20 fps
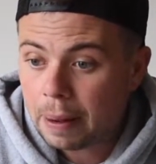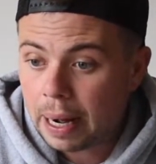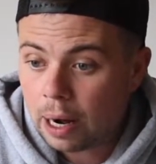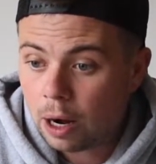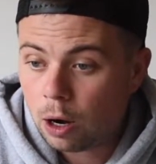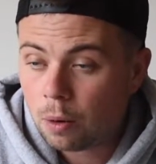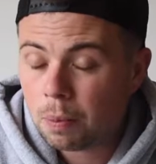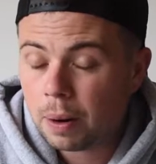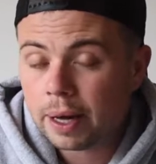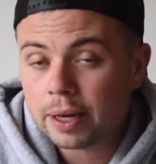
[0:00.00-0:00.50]

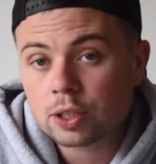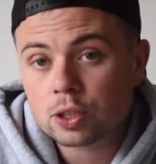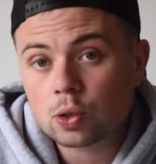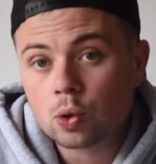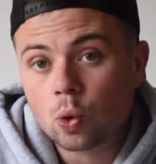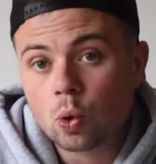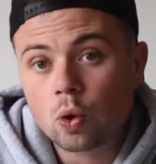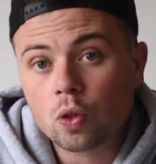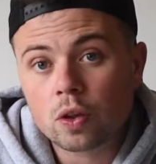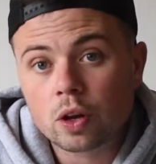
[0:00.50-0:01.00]
power play
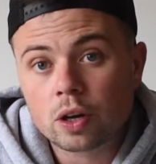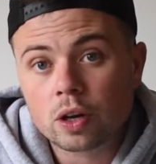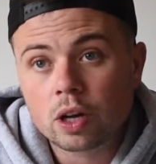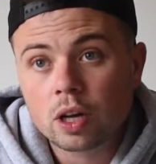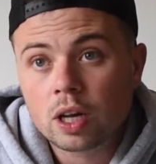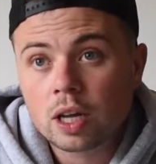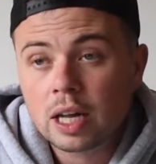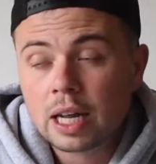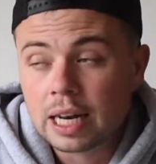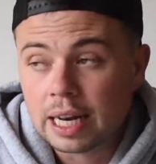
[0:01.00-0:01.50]
score than
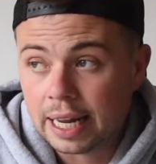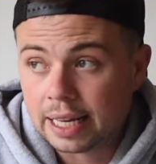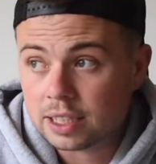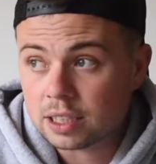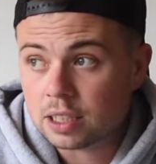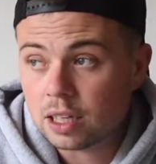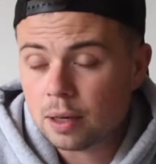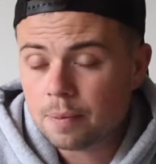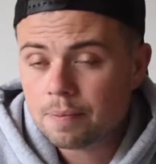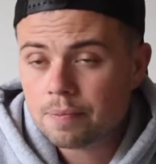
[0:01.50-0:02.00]

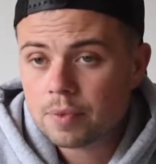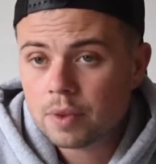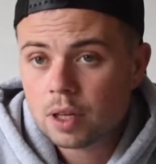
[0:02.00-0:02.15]
Leicester.